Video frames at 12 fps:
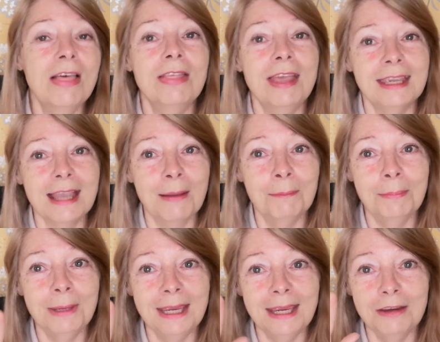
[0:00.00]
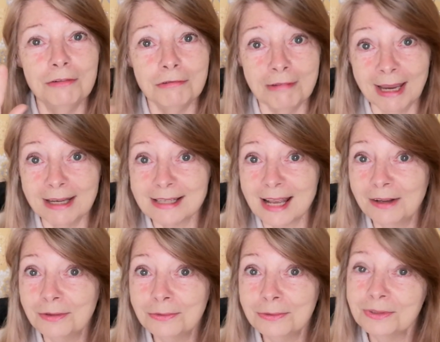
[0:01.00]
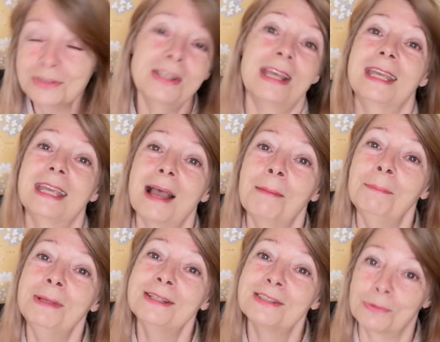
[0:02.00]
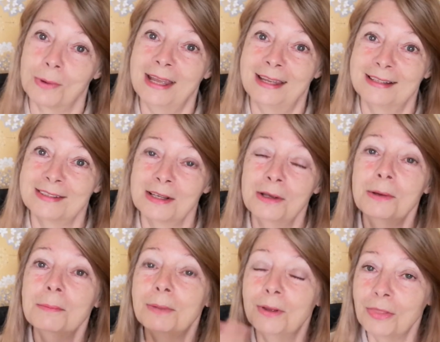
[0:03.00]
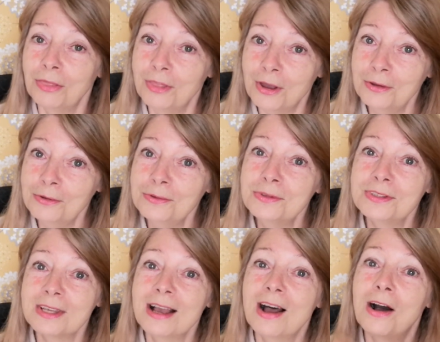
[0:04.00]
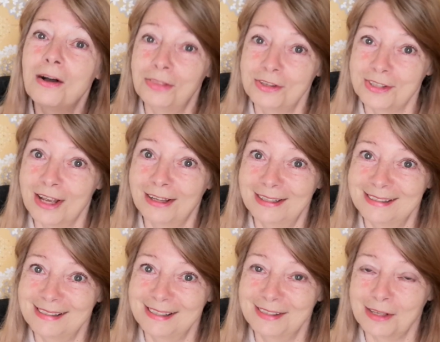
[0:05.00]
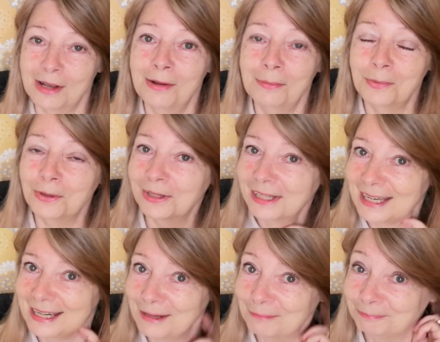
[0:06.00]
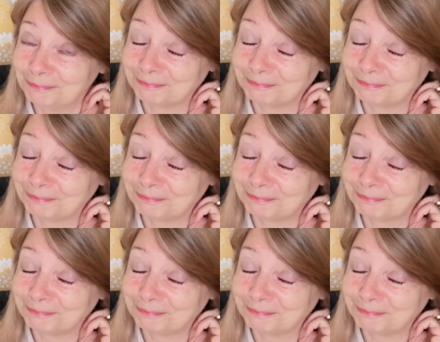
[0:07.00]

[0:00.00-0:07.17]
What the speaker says: They can be rectangles, they can be squares, but those are the sizes I'm working in.